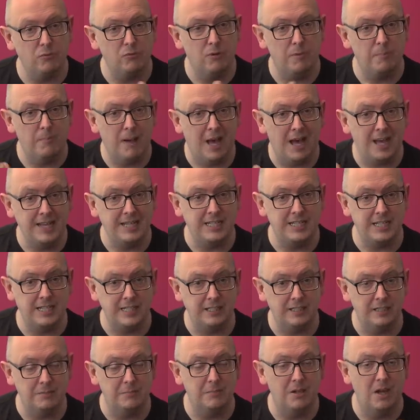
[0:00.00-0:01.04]

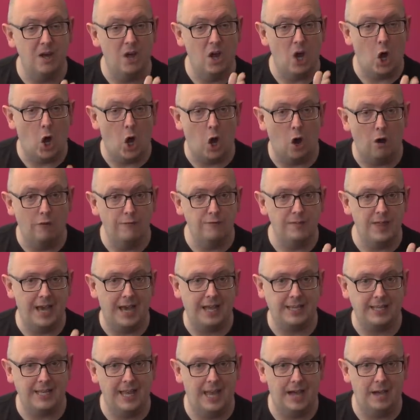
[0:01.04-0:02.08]
reminding them of
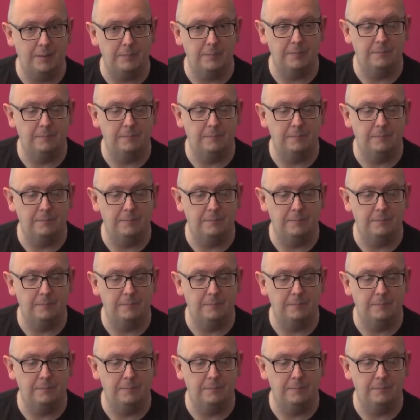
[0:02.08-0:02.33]
that gap.